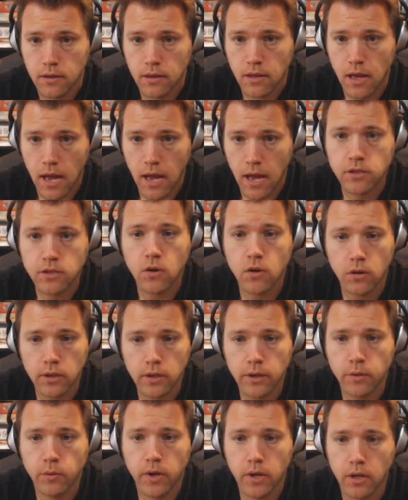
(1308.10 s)
I
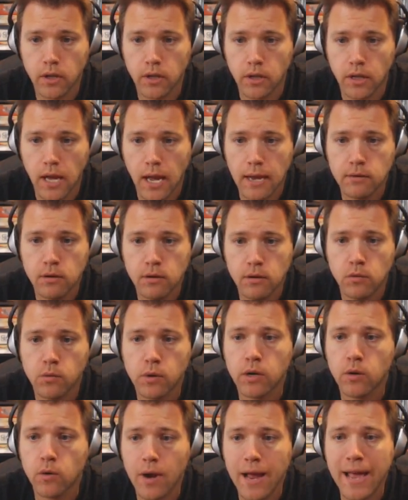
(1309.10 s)
totally will. I will
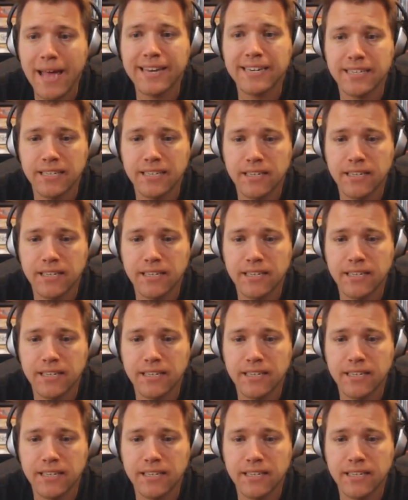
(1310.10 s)
regret